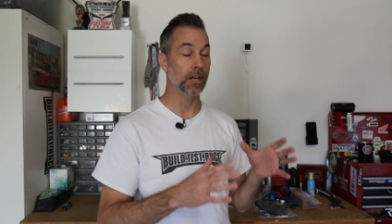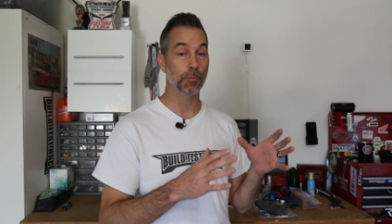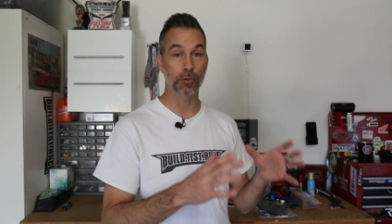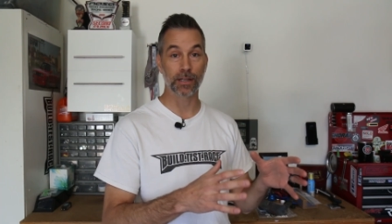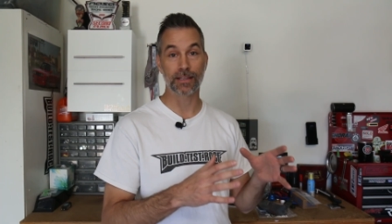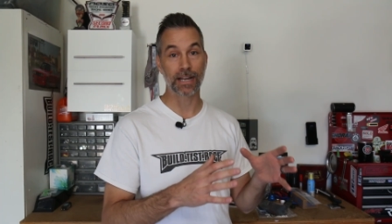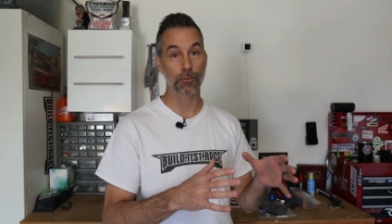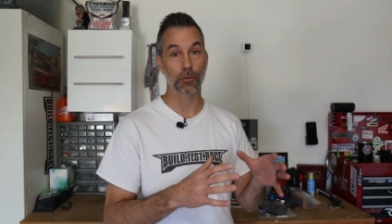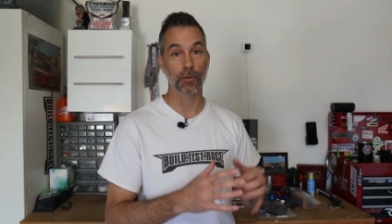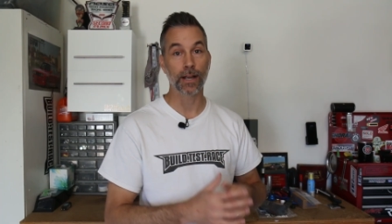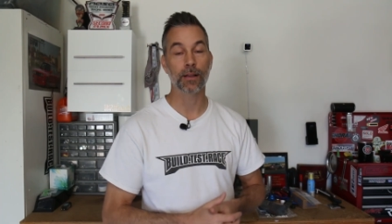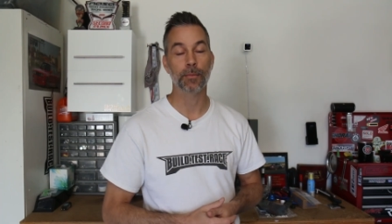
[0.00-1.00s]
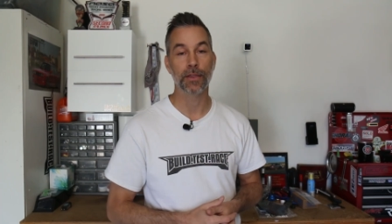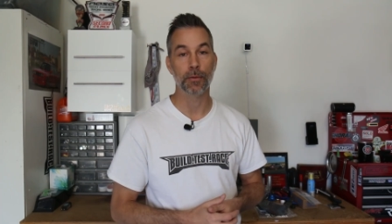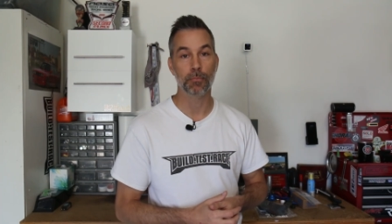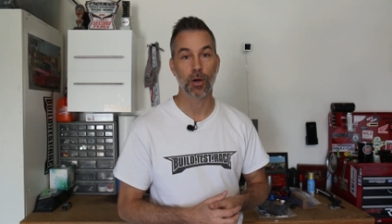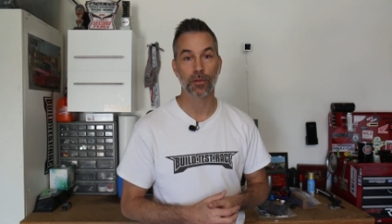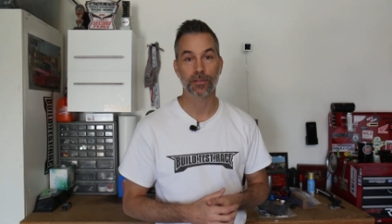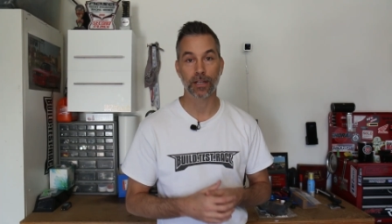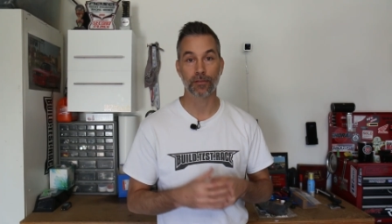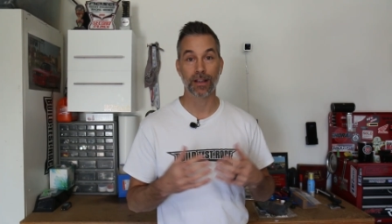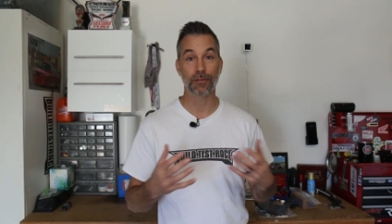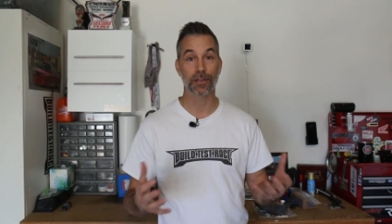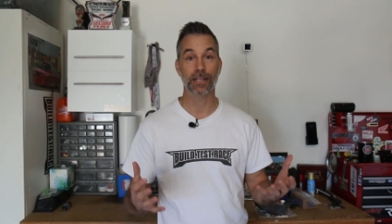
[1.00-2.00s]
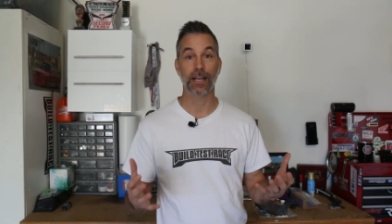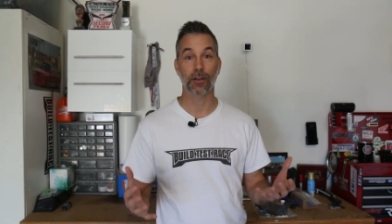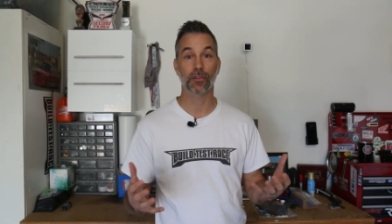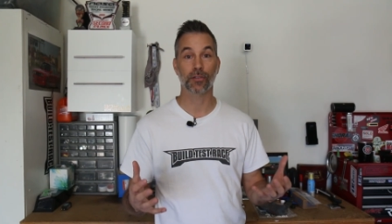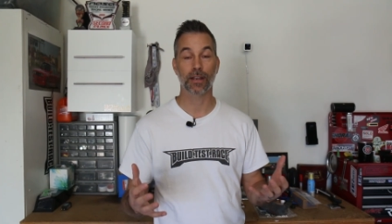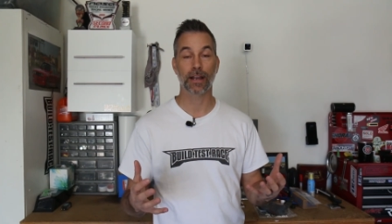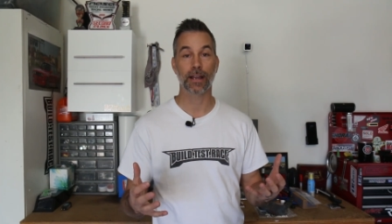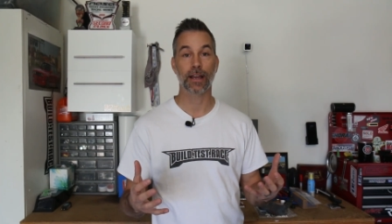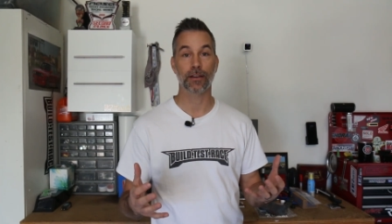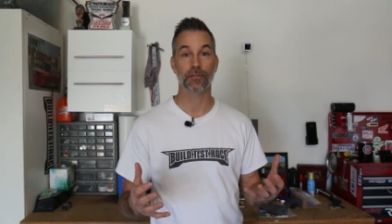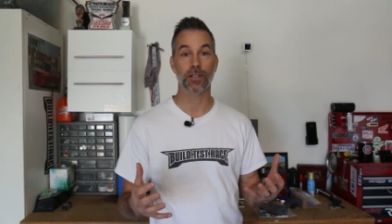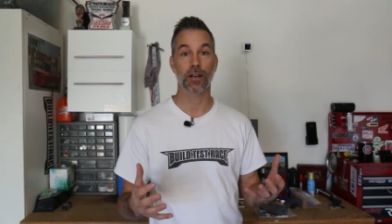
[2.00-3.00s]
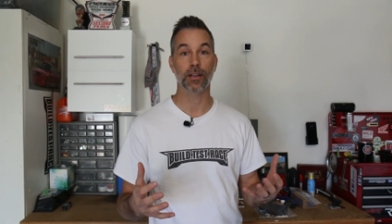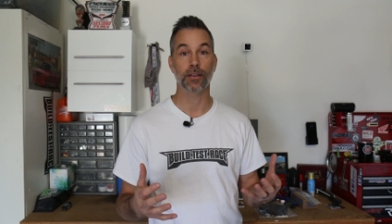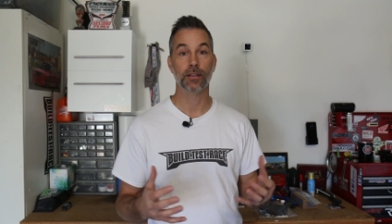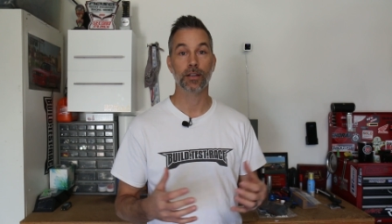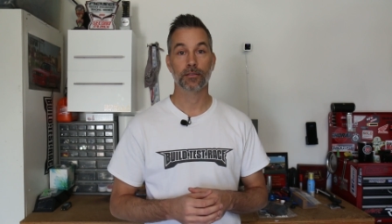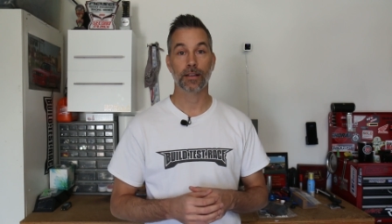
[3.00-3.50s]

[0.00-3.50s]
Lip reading: upgrade that I would recommend the most out of everything else that I have done.